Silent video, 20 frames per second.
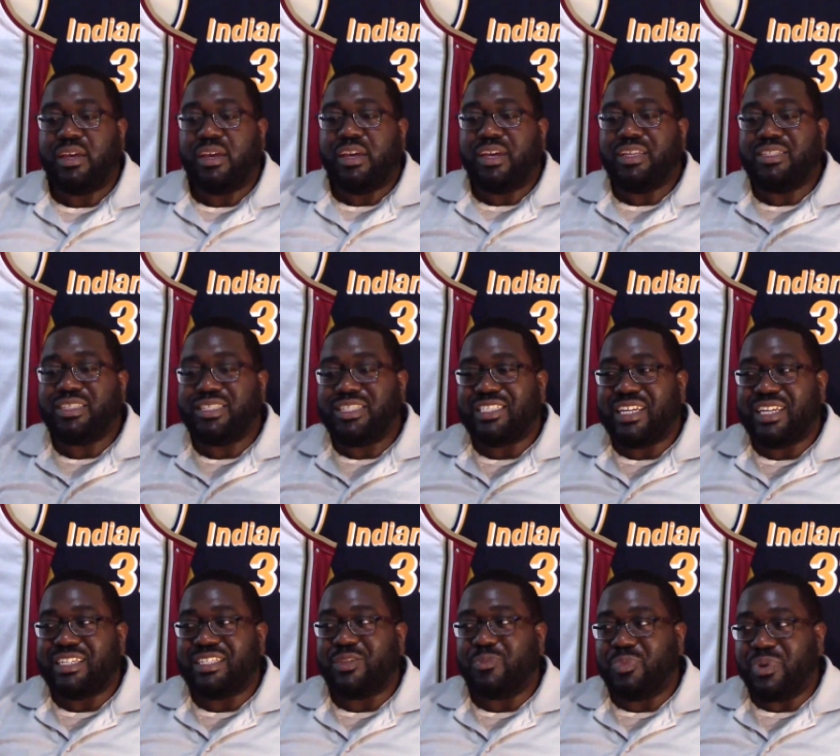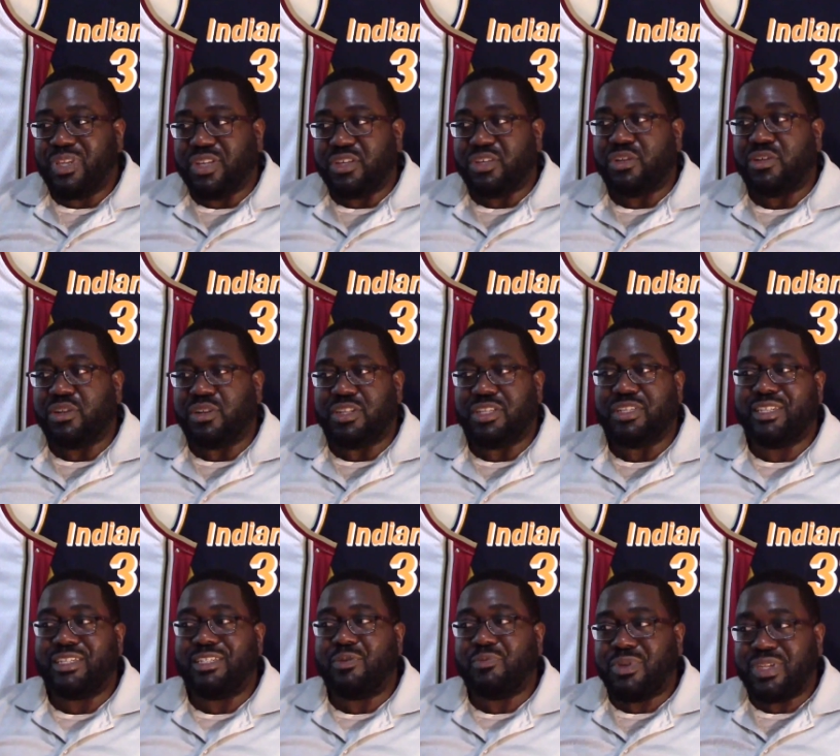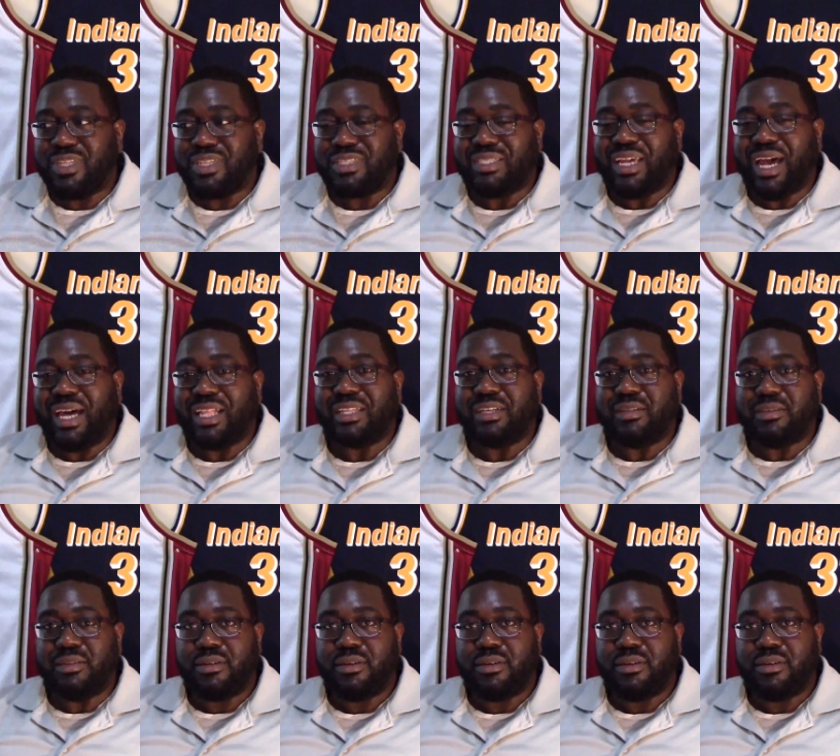He just needs to be good. He needs to be solid,